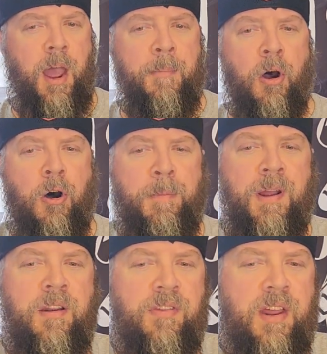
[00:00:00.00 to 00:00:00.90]
I'm
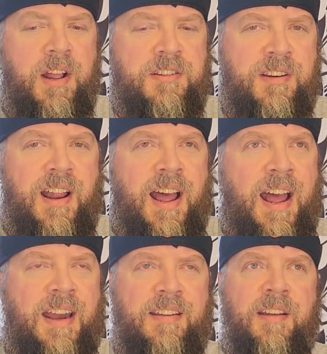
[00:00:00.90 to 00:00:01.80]
hoping that it's
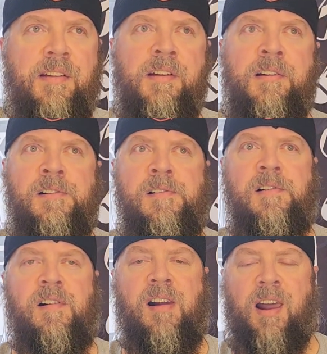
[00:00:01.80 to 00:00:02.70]
not
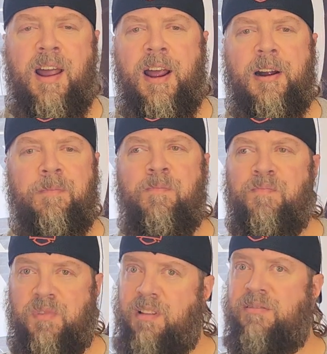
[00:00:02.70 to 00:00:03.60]
uh,
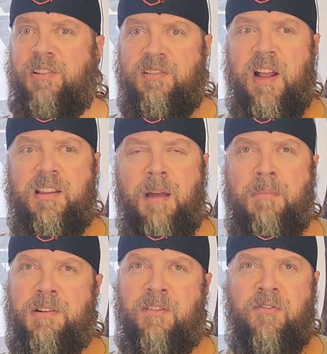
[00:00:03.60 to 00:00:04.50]
just like
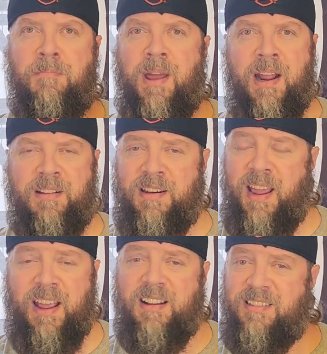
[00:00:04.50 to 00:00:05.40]
that mustard from back in the
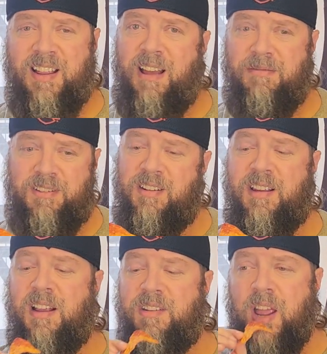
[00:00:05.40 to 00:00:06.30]
day because that was
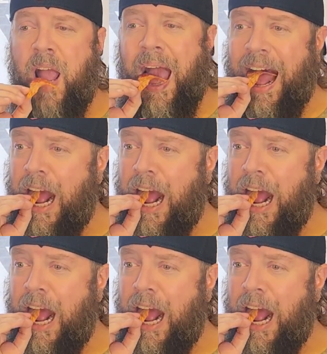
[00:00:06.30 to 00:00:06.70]
disgusting.